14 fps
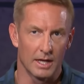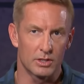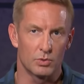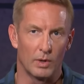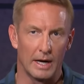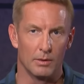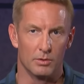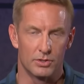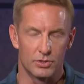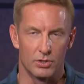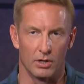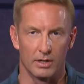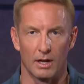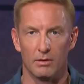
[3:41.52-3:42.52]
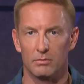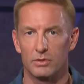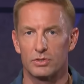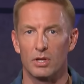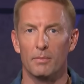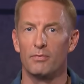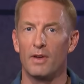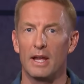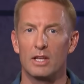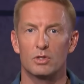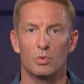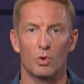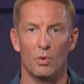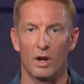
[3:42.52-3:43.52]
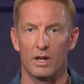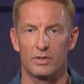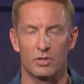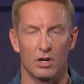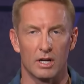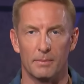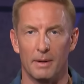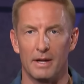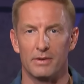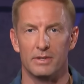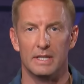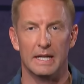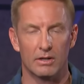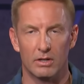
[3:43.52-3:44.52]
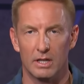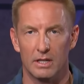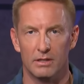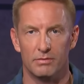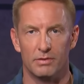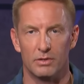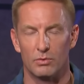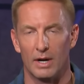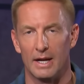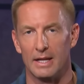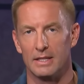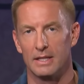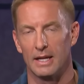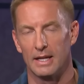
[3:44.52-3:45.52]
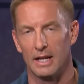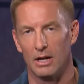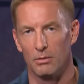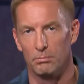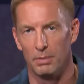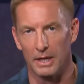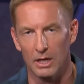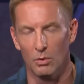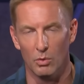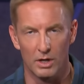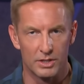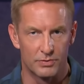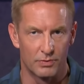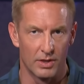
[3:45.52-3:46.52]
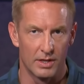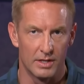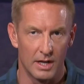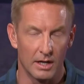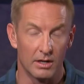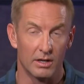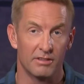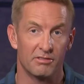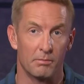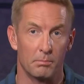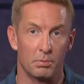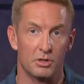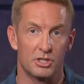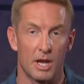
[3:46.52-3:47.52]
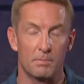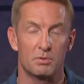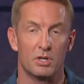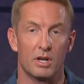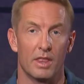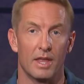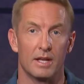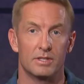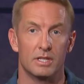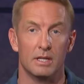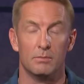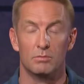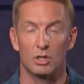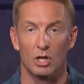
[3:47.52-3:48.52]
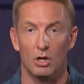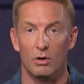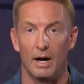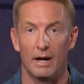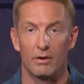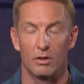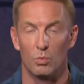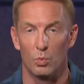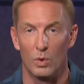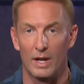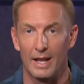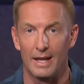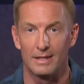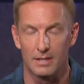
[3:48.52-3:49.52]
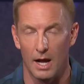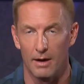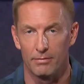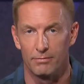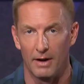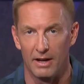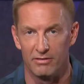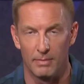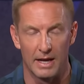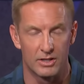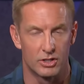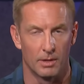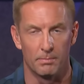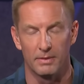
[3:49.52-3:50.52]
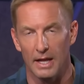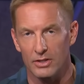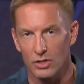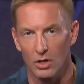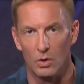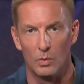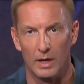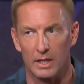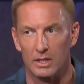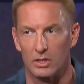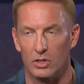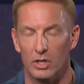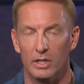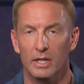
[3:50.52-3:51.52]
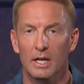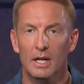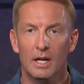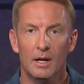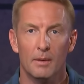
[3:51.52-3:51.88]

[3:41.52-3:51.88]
That's where I would start. Now, some fans would want to talk about narrative and Ryan Day and how big it was for the narrative and perception of that team to go out and win a top five matchup. And that's all well and good.